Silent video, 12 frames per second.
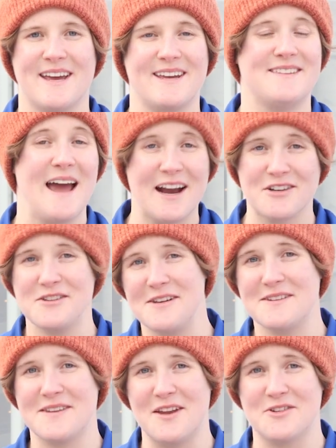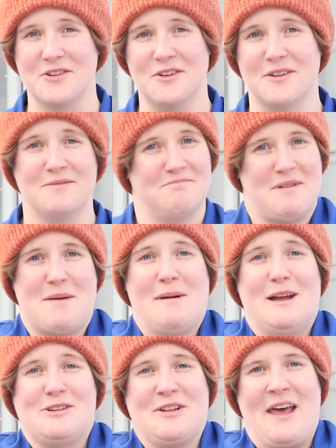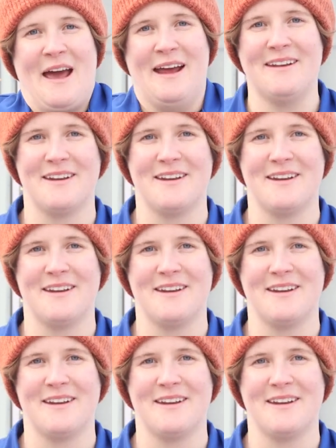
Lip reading: It's actually essential. Imagine that.